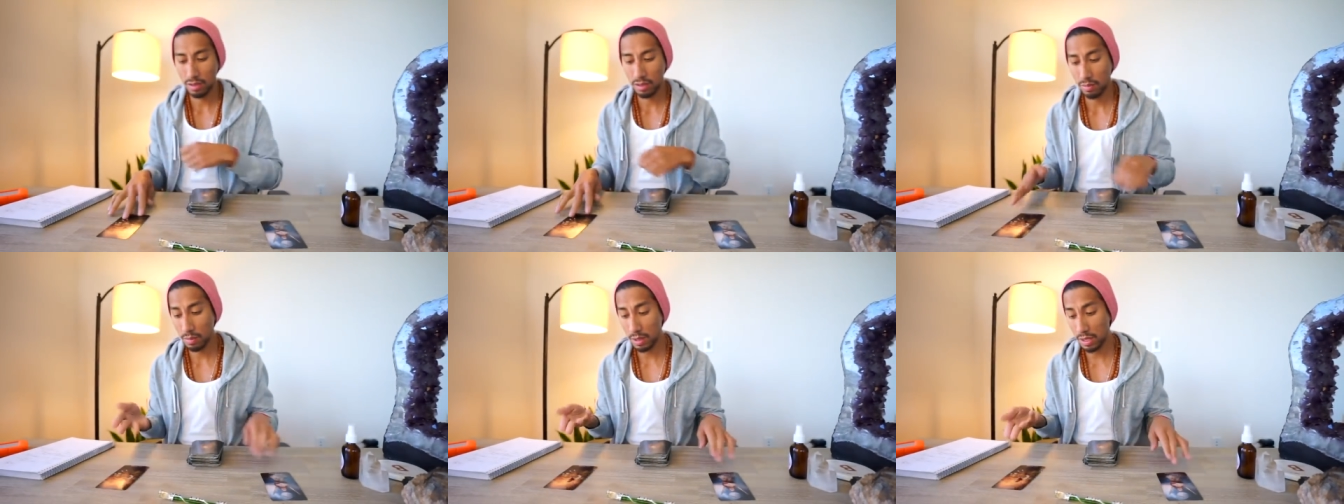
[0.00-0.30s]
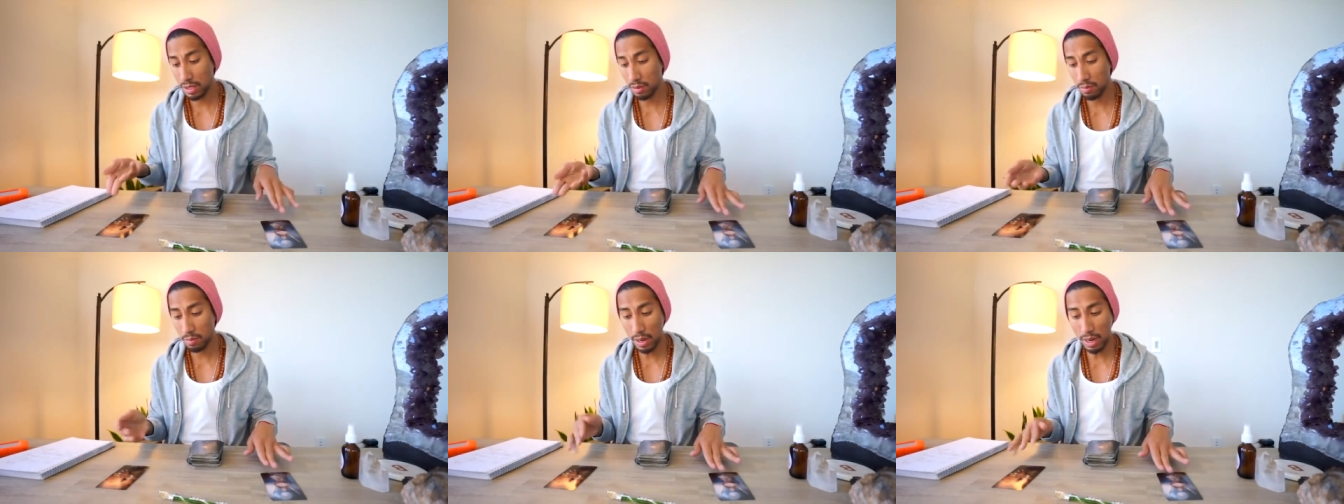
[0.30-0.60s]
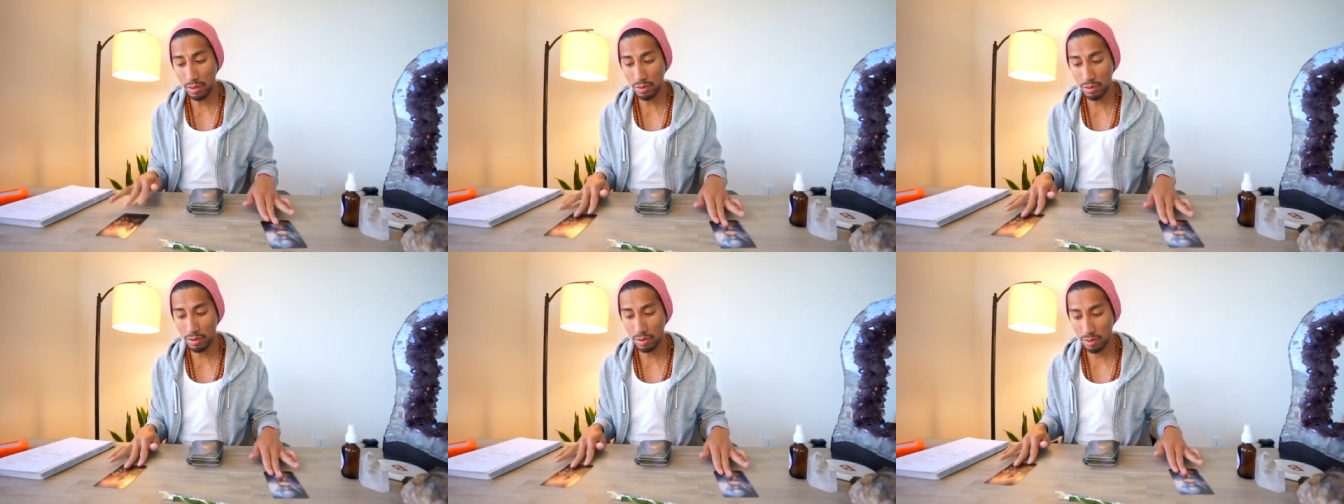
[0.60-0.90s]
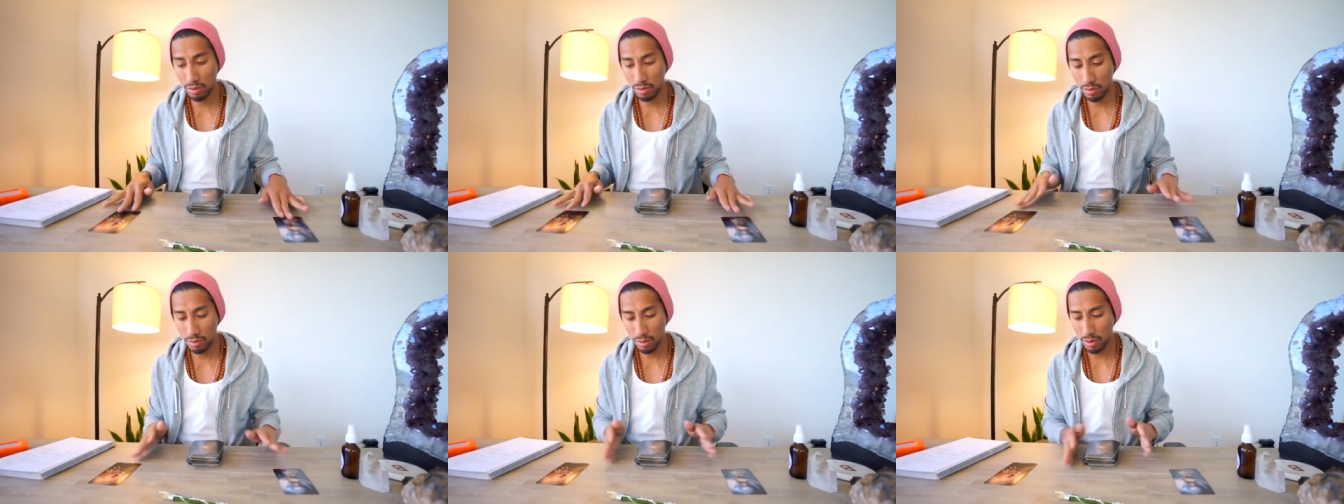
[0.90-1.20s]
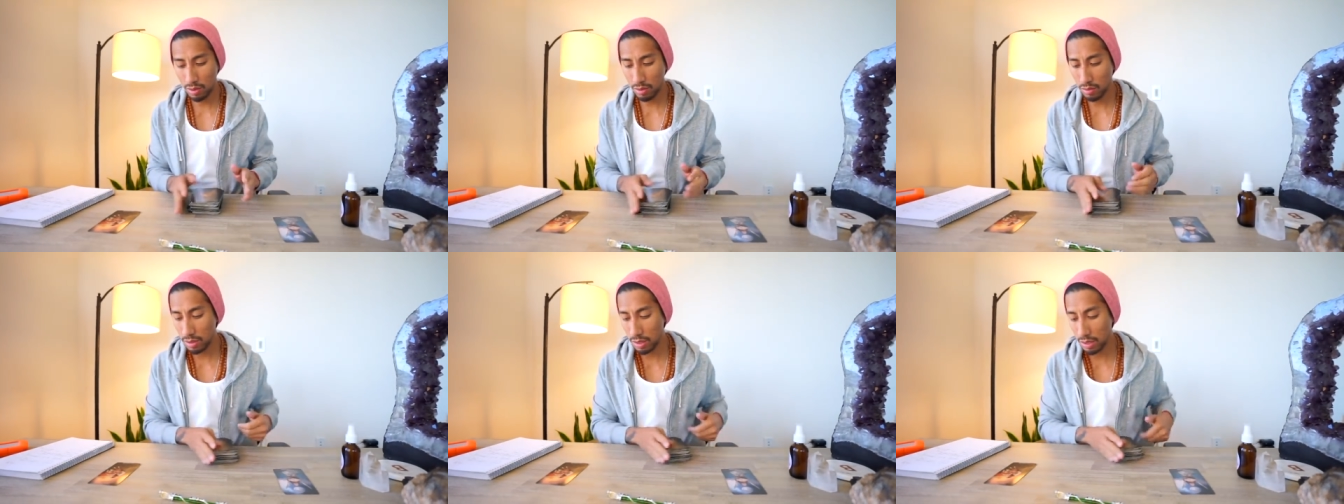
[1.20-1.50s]
but it's about to. You
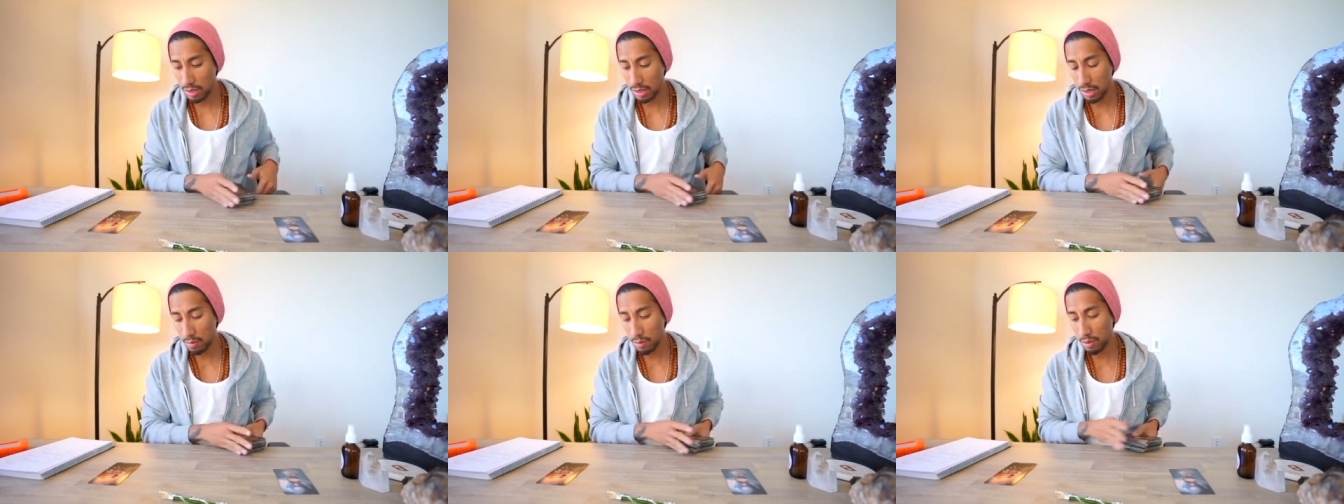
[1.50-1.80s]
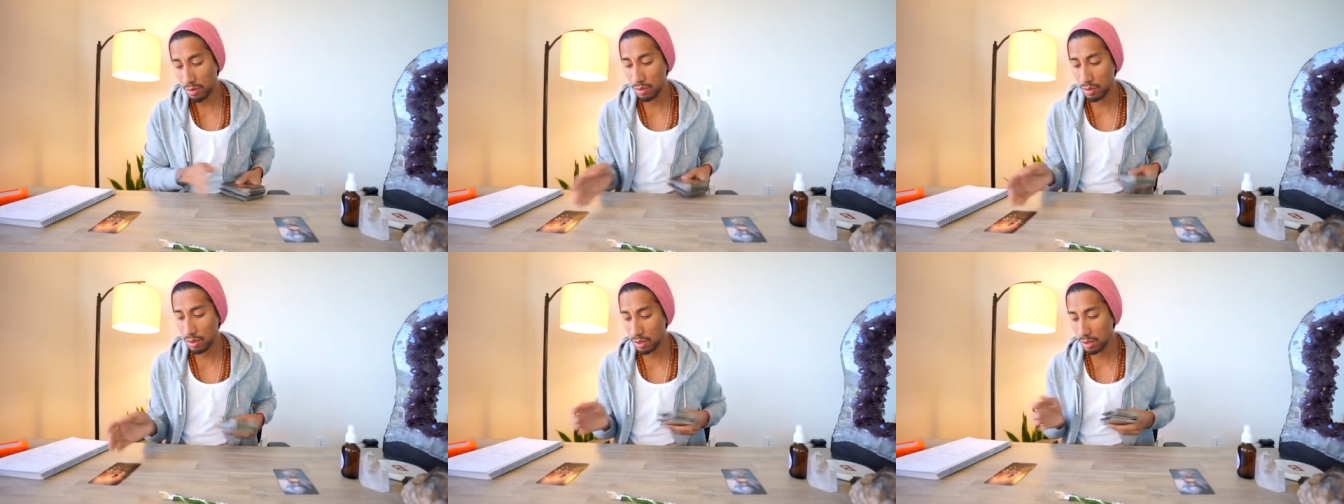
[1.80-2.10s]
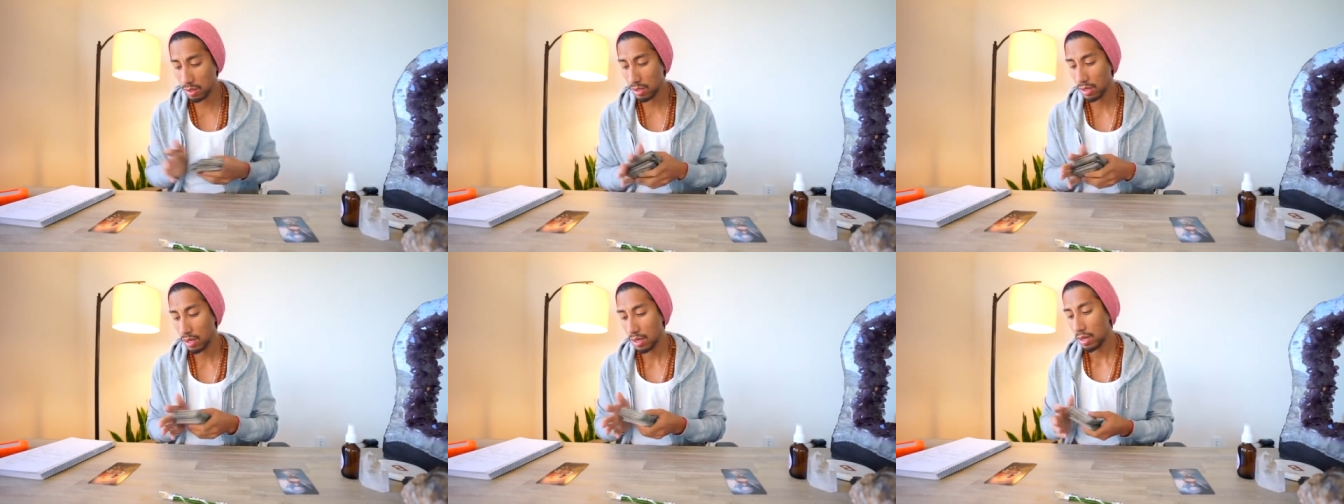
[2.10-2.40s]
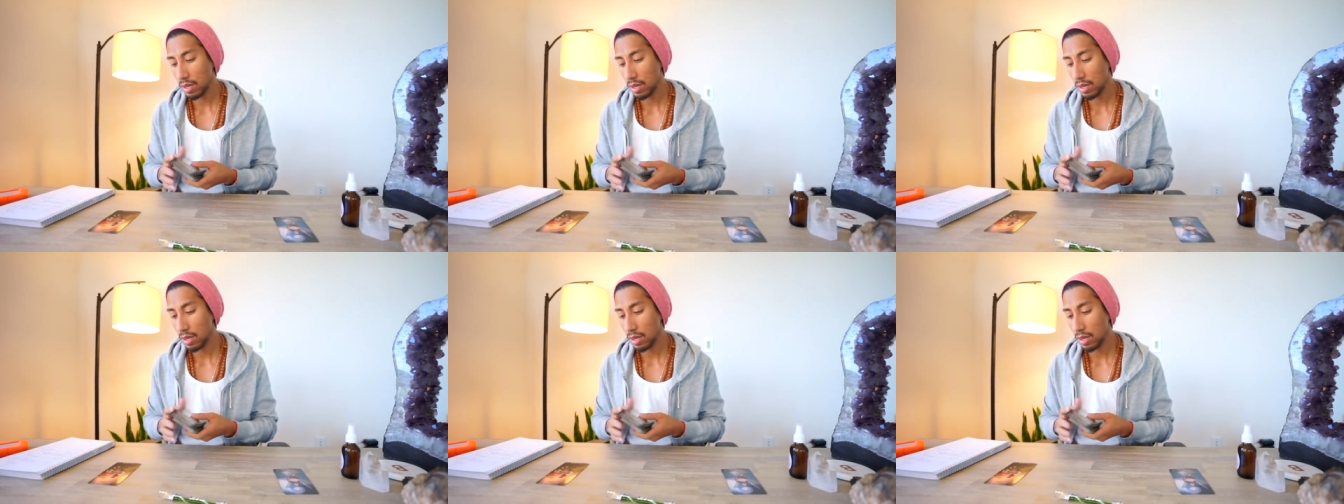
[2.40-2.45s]
know, this is someone who's